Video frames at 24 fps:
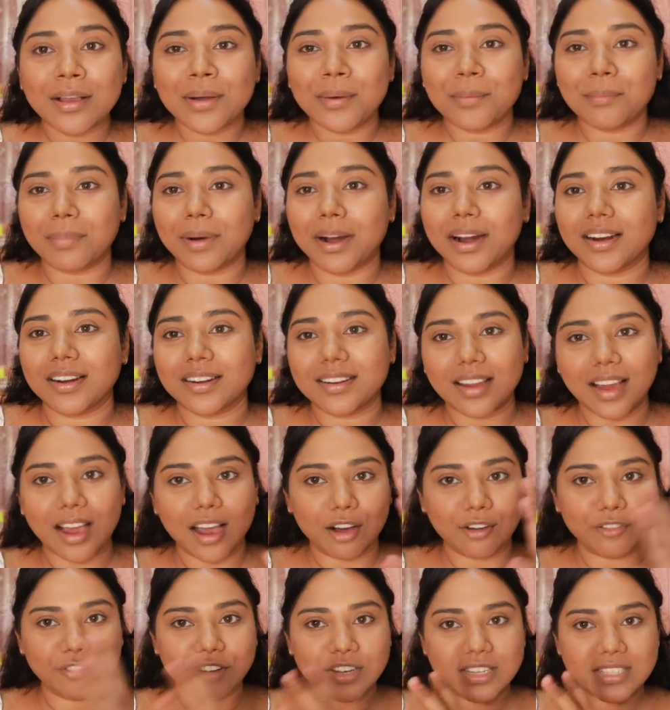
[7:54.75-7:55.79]
But
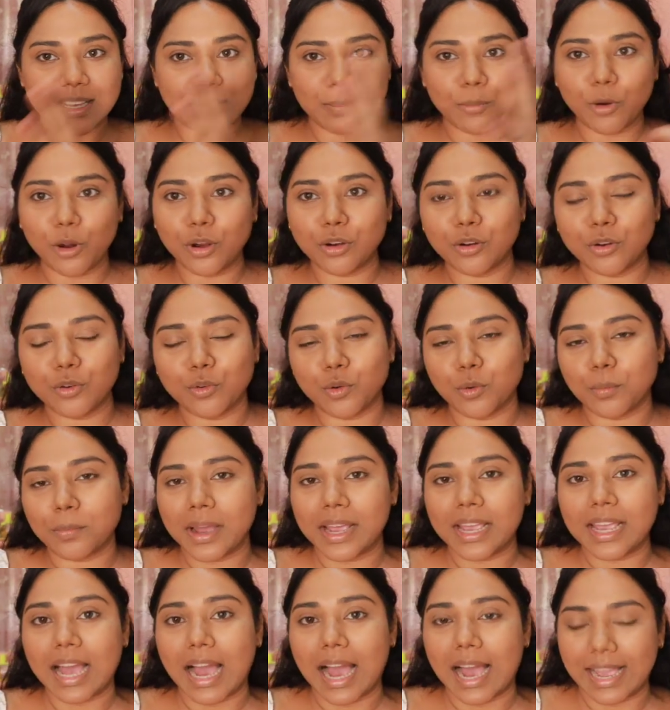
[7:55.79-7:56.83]
first I'm going to do
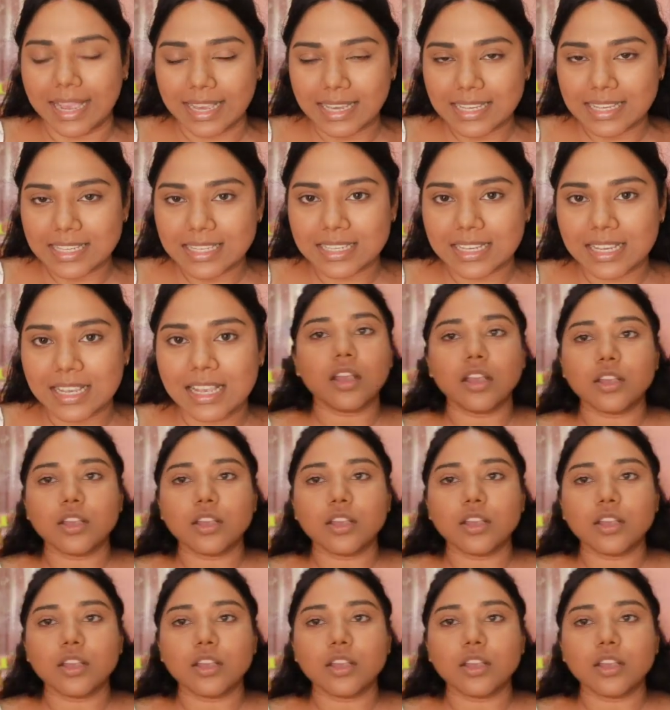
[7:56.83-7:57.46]
my eyes.